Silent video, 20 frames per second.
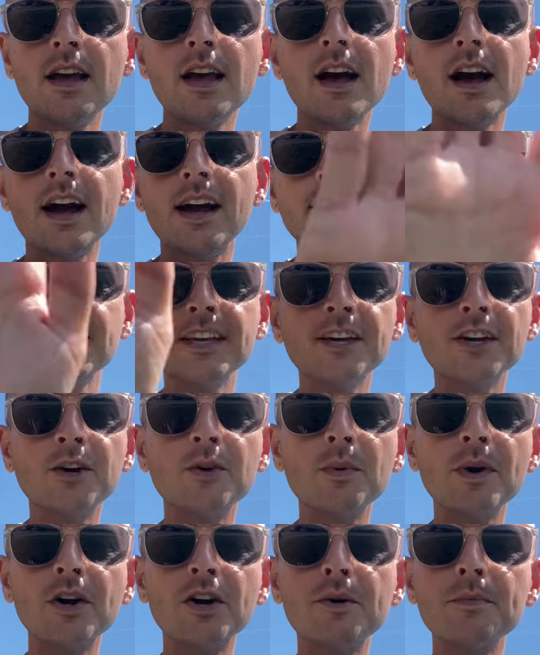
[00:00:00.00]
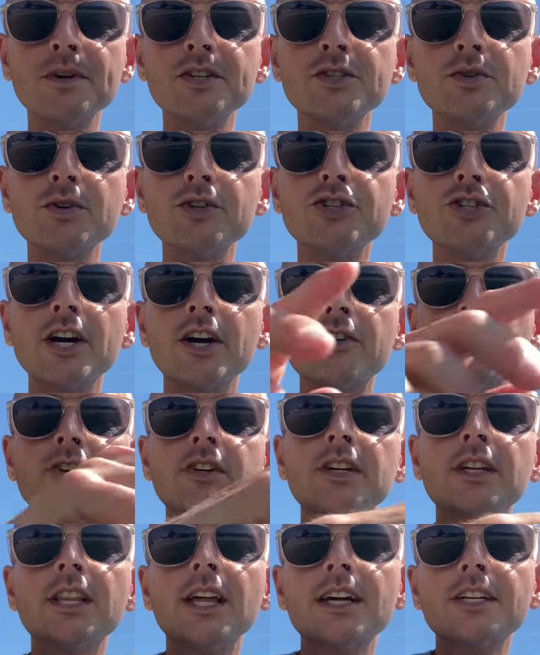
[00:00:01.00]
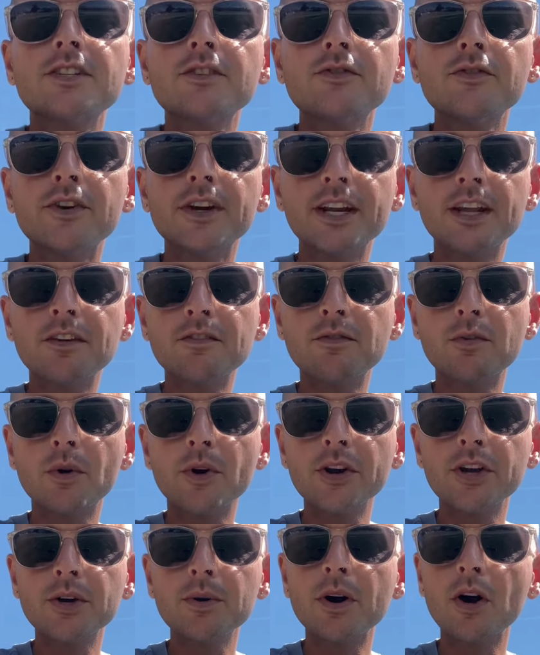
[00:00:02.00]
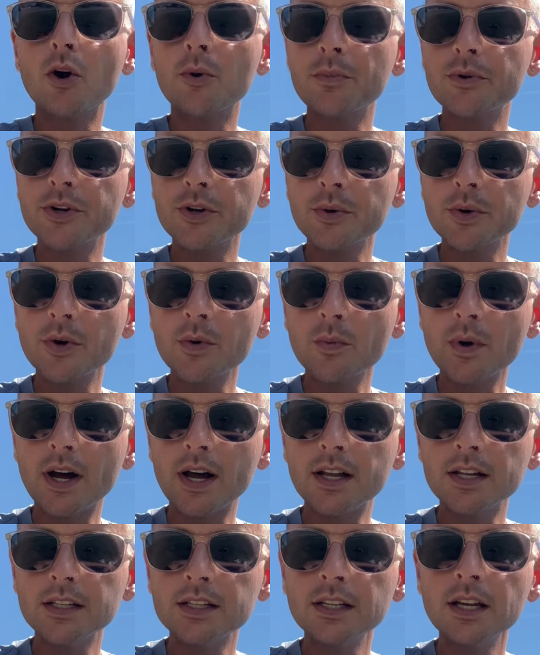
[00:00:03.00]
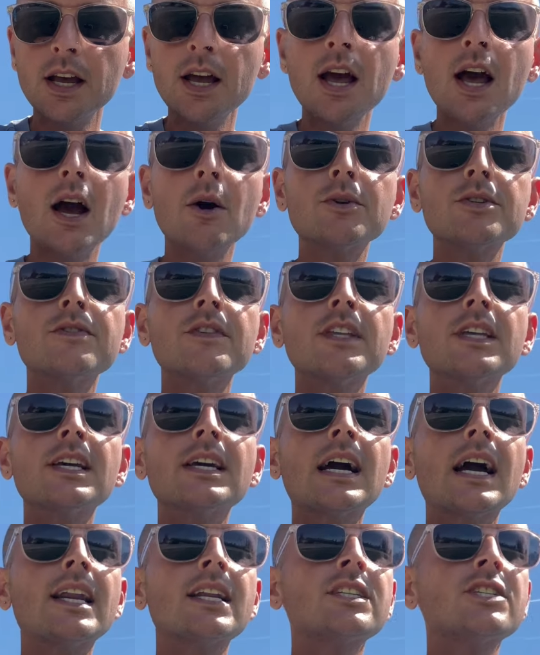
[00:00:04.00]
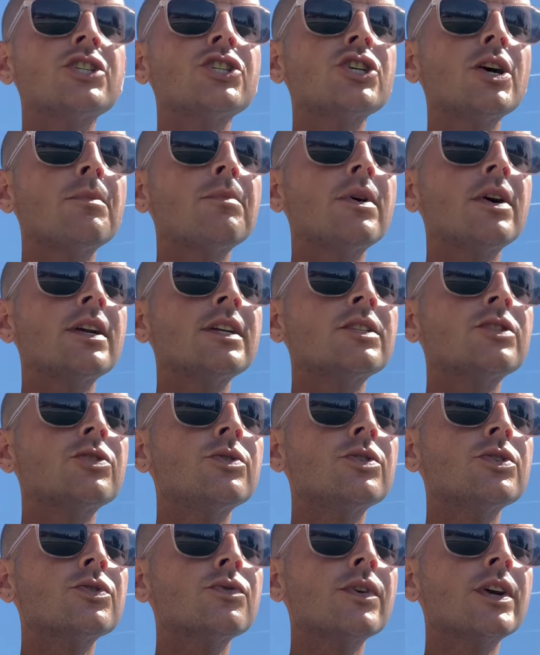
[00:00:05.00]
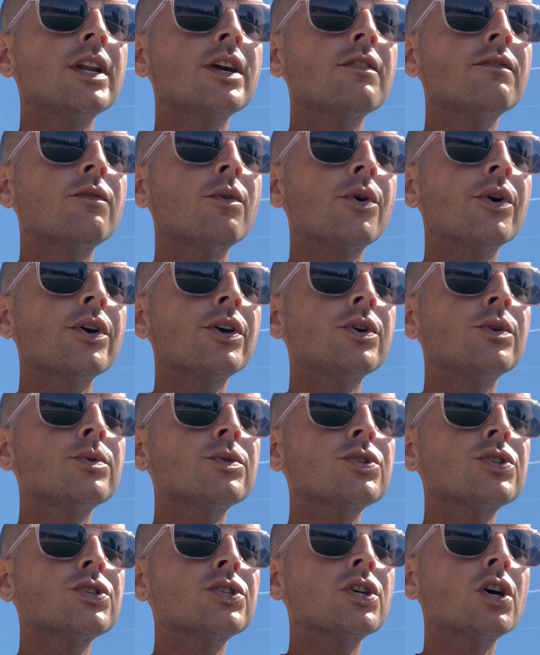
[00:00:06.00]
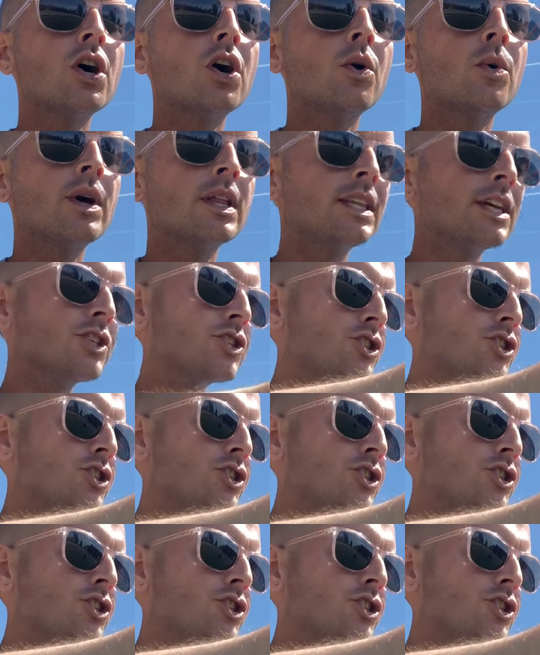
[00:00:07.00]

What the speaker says: Hi Leo, welcome into a general collective reading for you. I hope you're doing well. I was feeling guided to jump on and do this reading for you, so let's